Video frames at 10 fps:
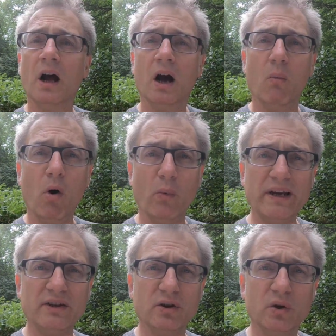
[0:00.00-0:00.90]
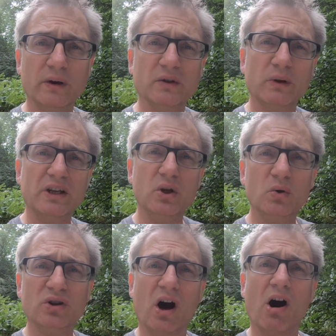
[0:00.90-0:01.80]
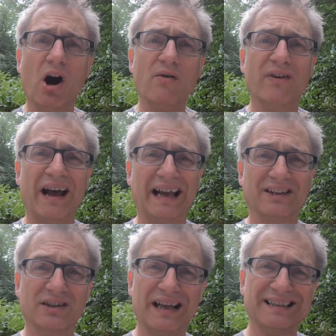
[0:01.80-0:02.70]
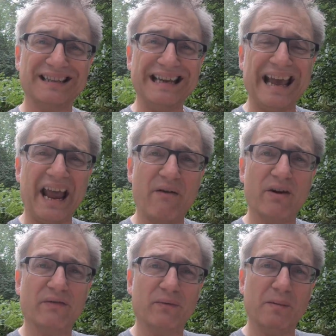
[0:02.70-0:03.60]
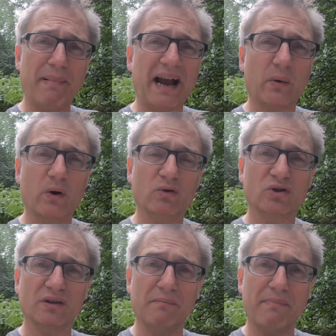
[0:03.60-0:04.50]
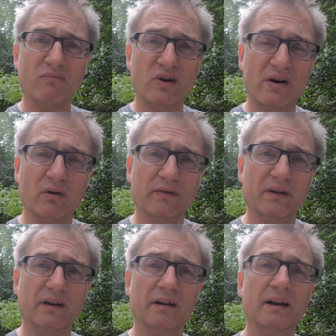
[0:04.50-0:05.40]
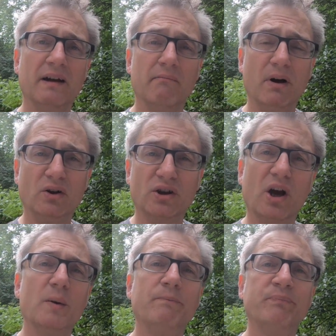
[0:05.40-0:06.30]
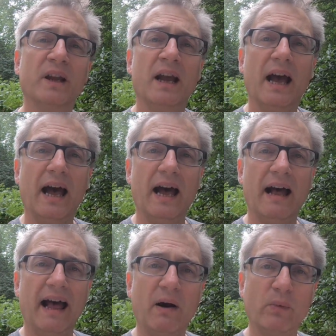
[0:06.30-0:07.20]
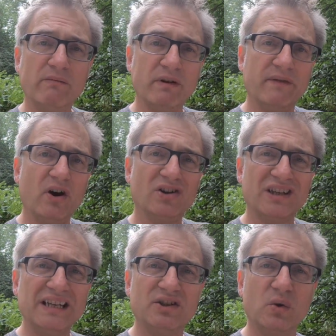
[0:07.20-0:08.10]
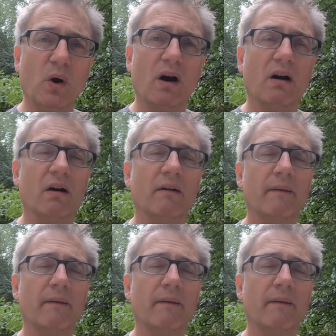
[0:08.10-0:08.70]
And what we do is we use our overhang, so that's the area from the back wheels to the rear of the motorhome, and we reverse into our